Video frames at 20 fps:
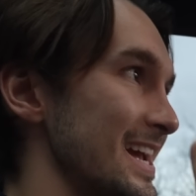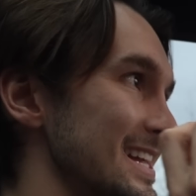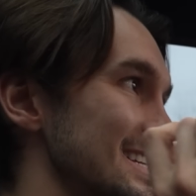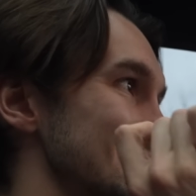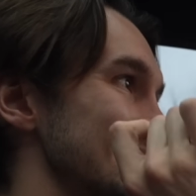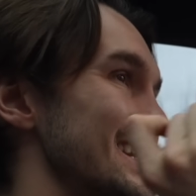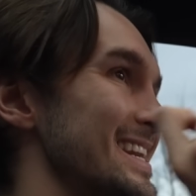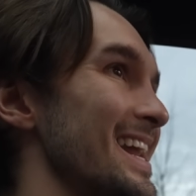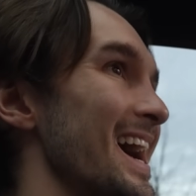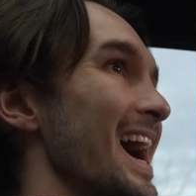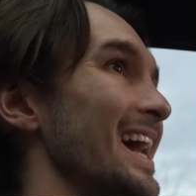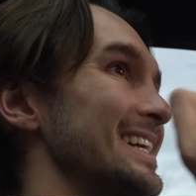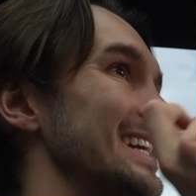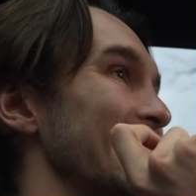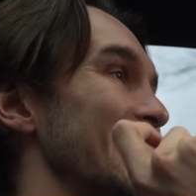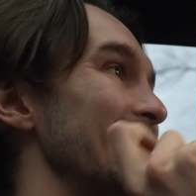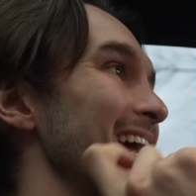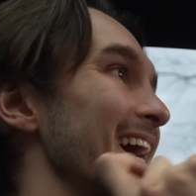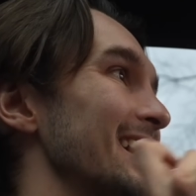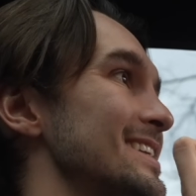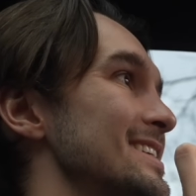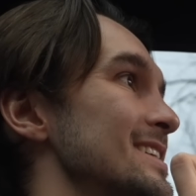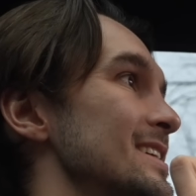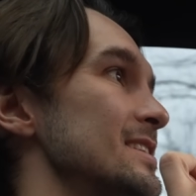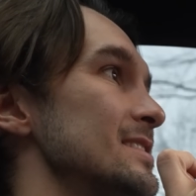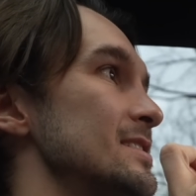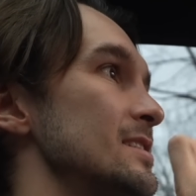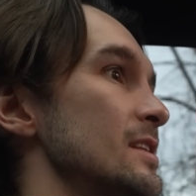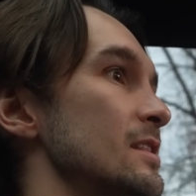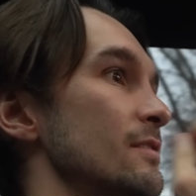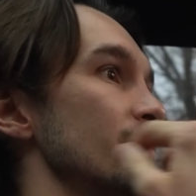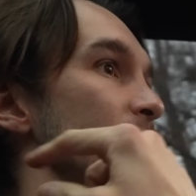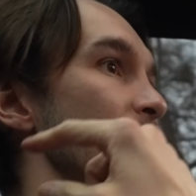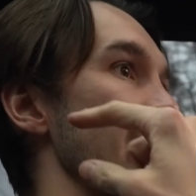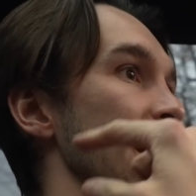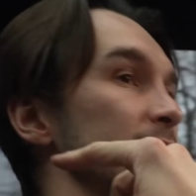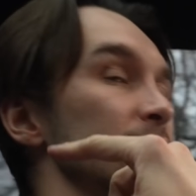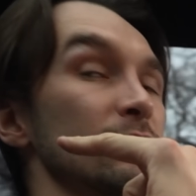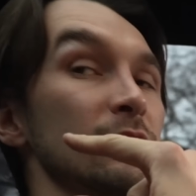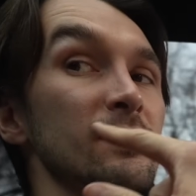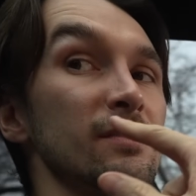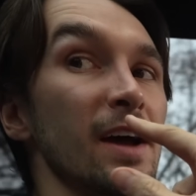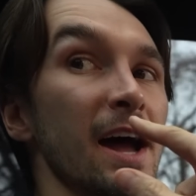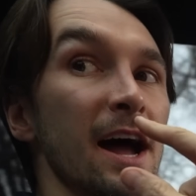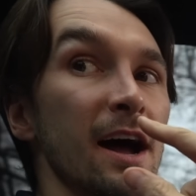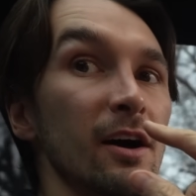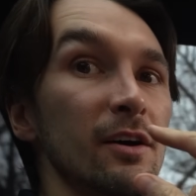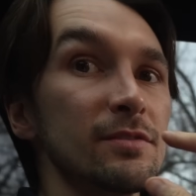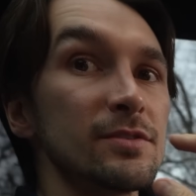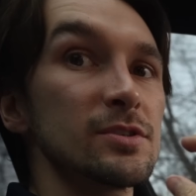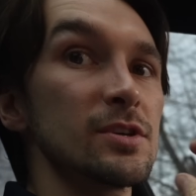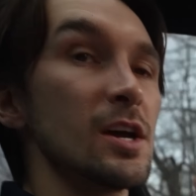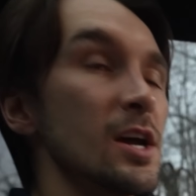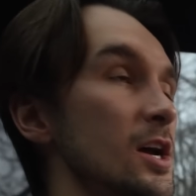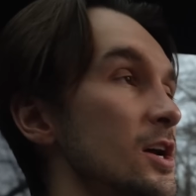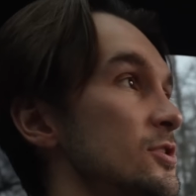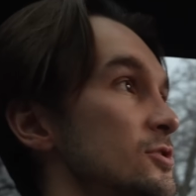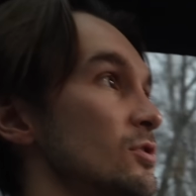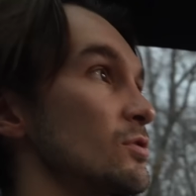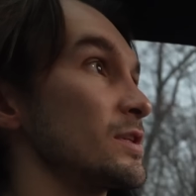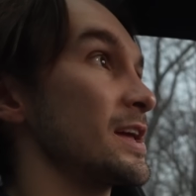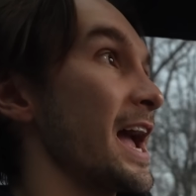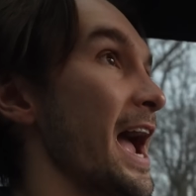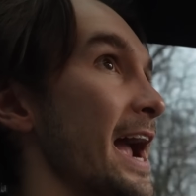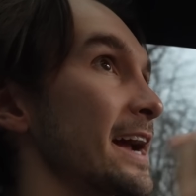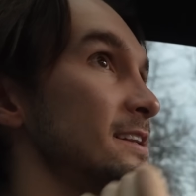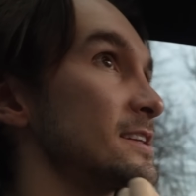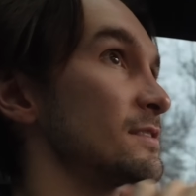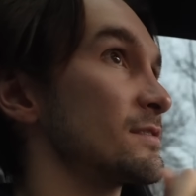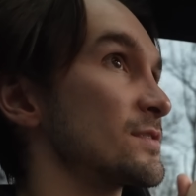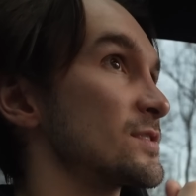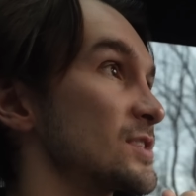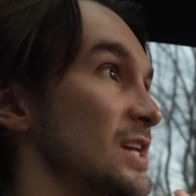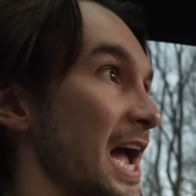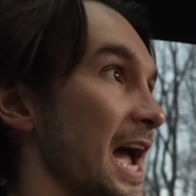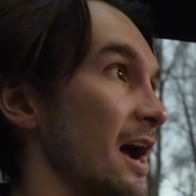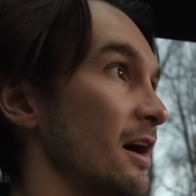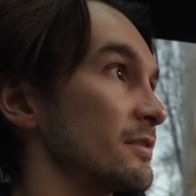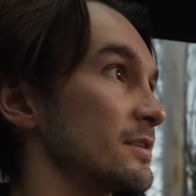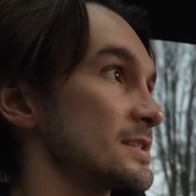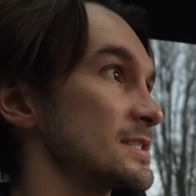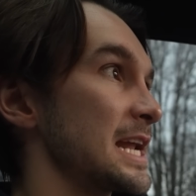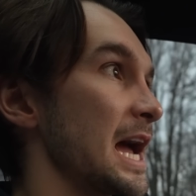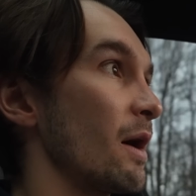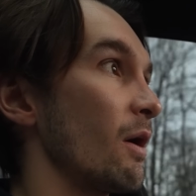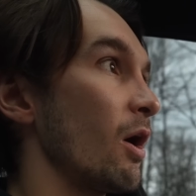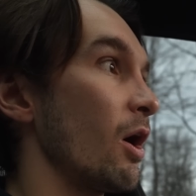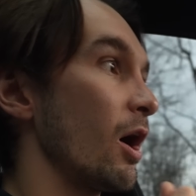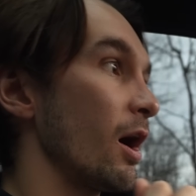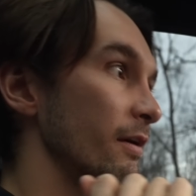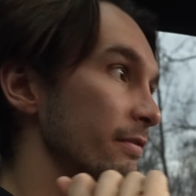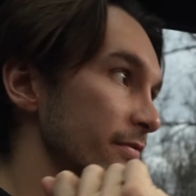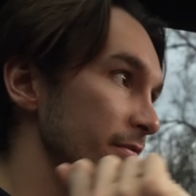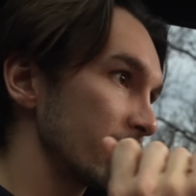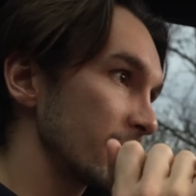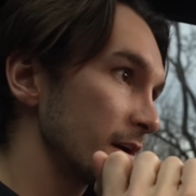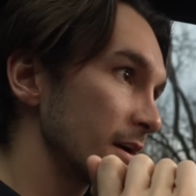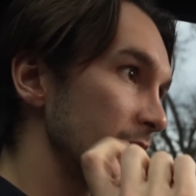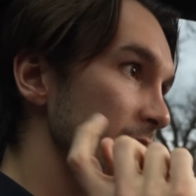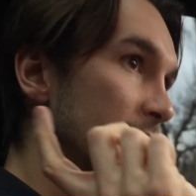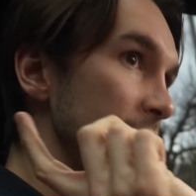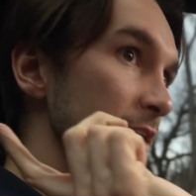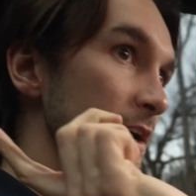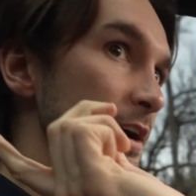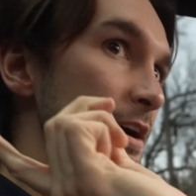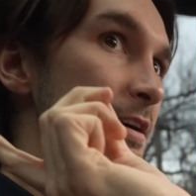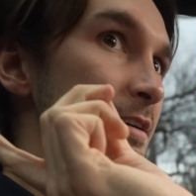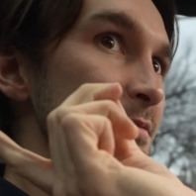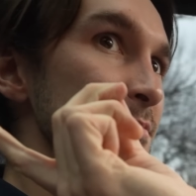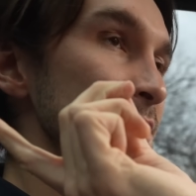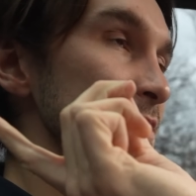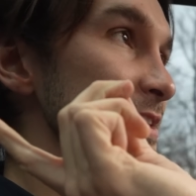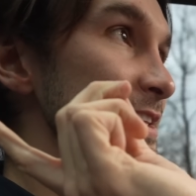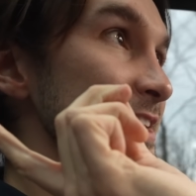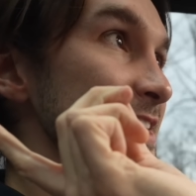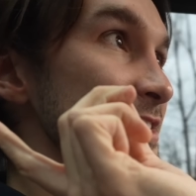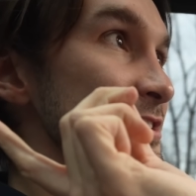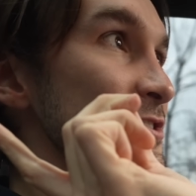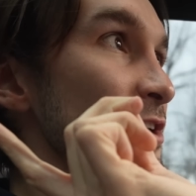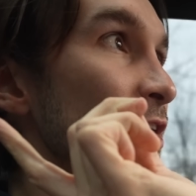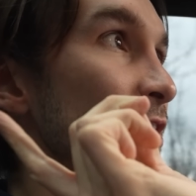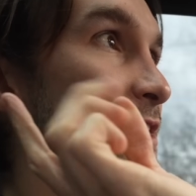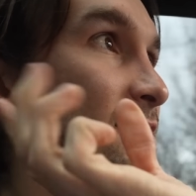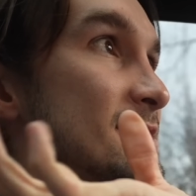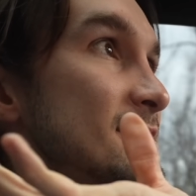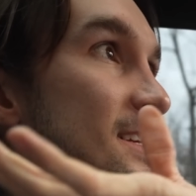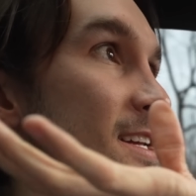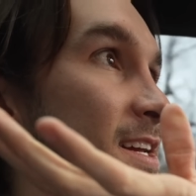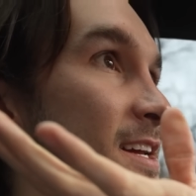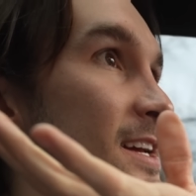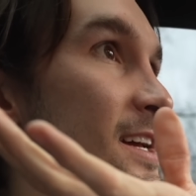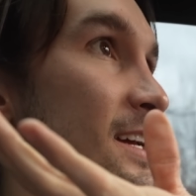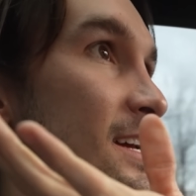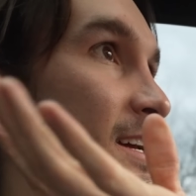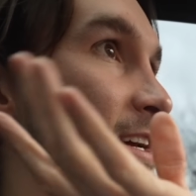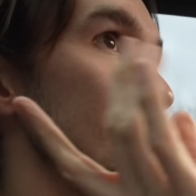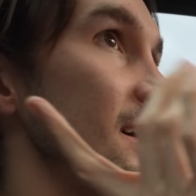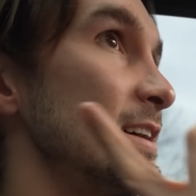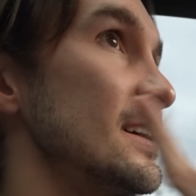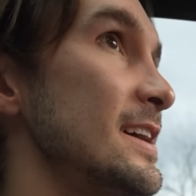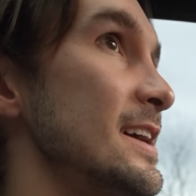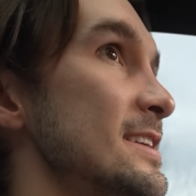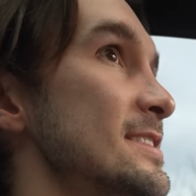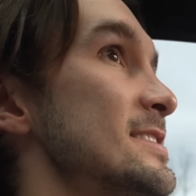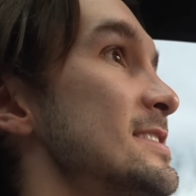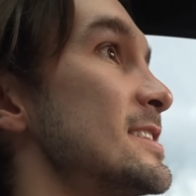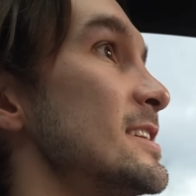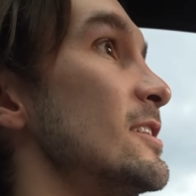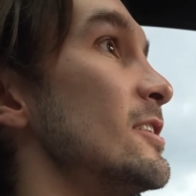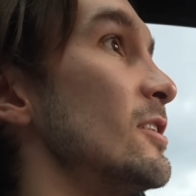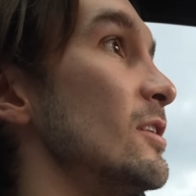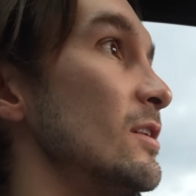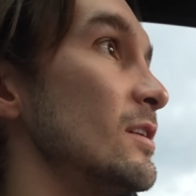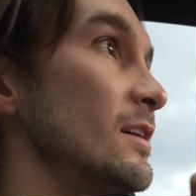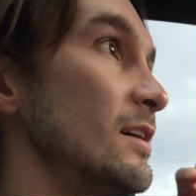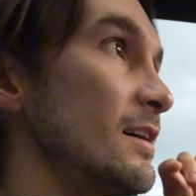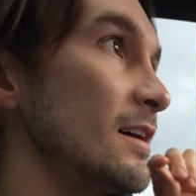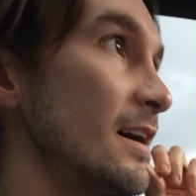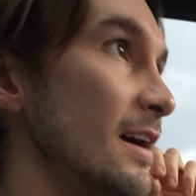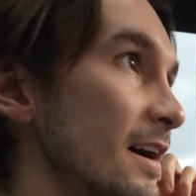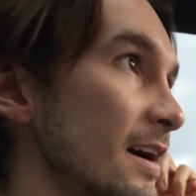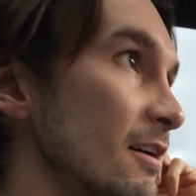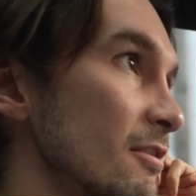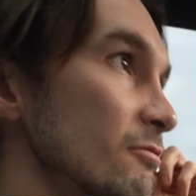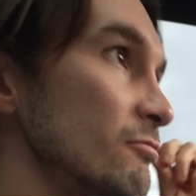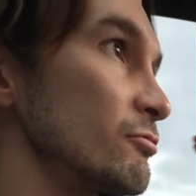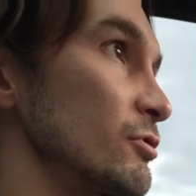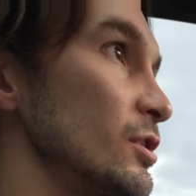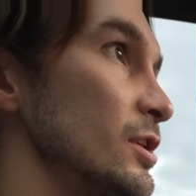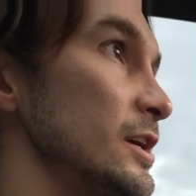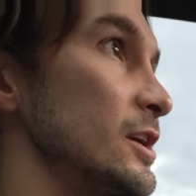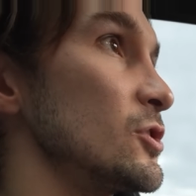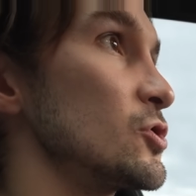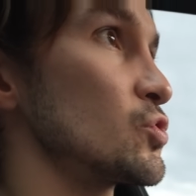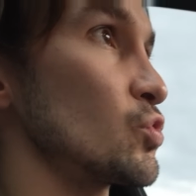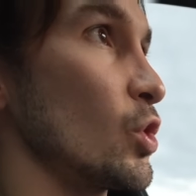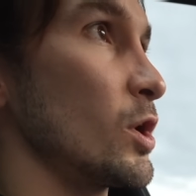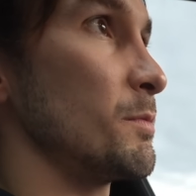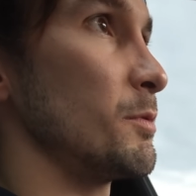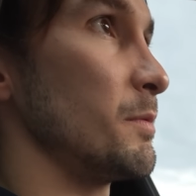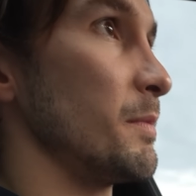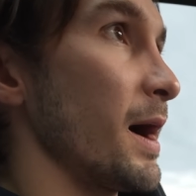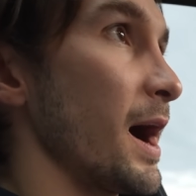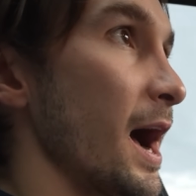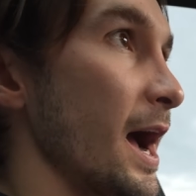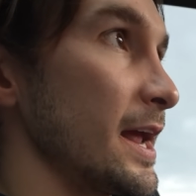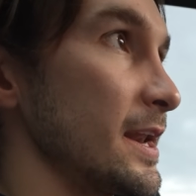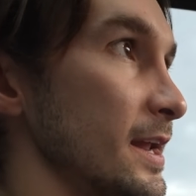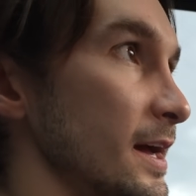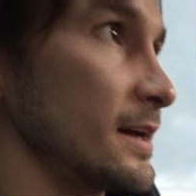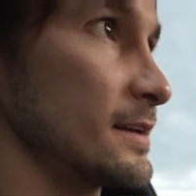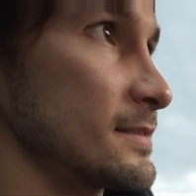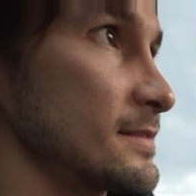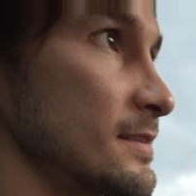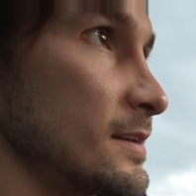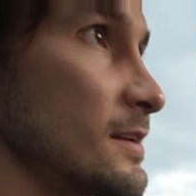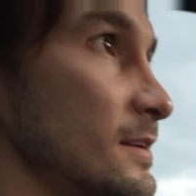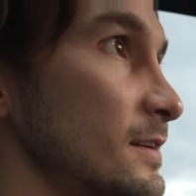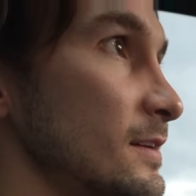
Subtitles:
it's not connected to the factory valves. So the active sound is now off, but the exhaust is still really enjoyable behind us.